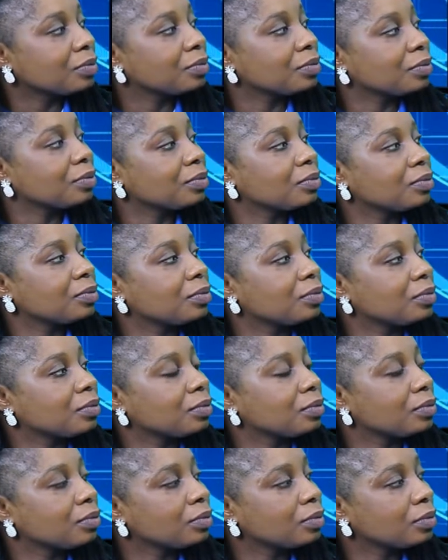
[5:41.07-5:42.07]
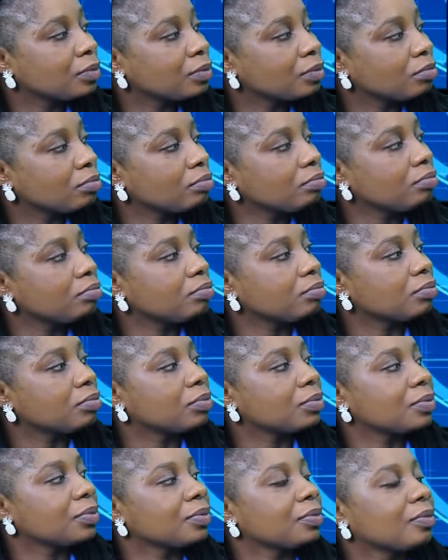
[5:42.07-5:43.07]

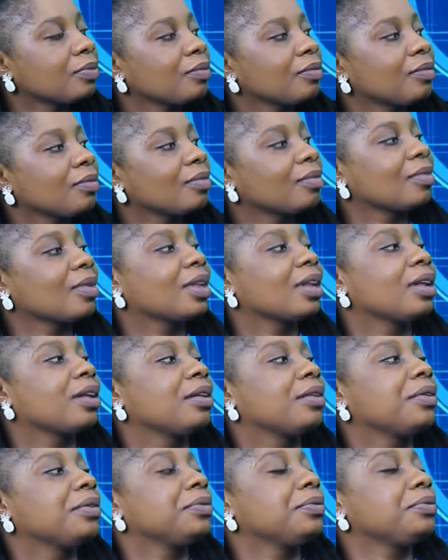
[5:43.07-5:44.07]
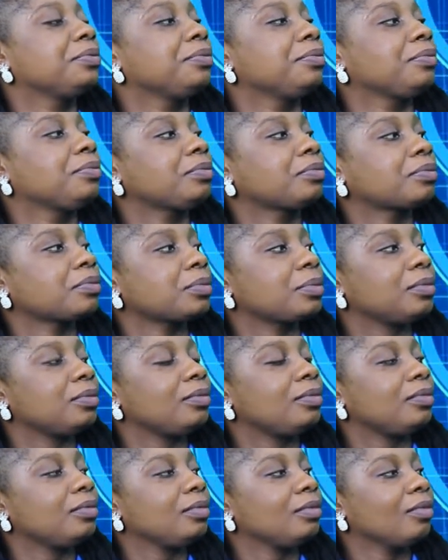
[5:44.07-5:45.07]

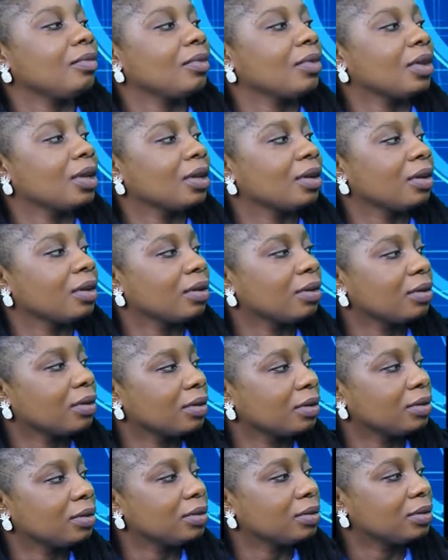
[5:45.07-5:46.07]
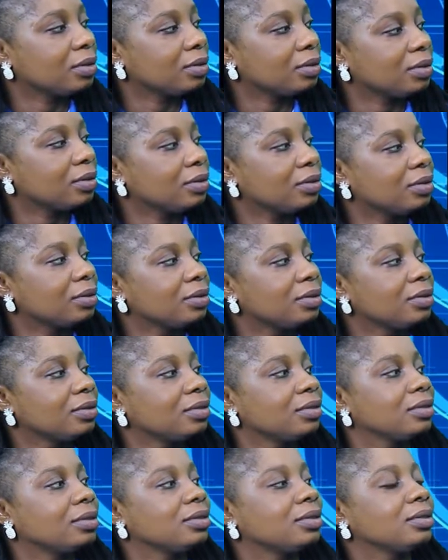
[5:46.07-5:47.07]

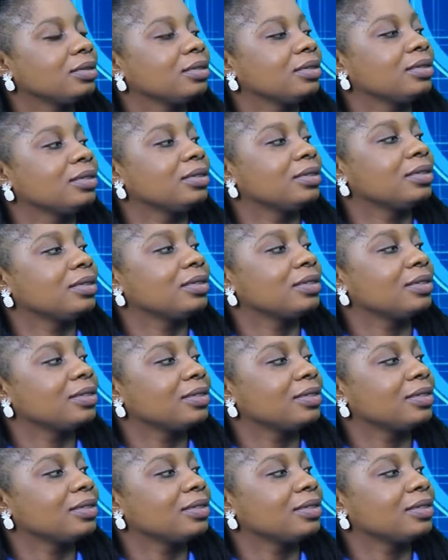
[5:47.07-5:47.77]
This person isn't speaking.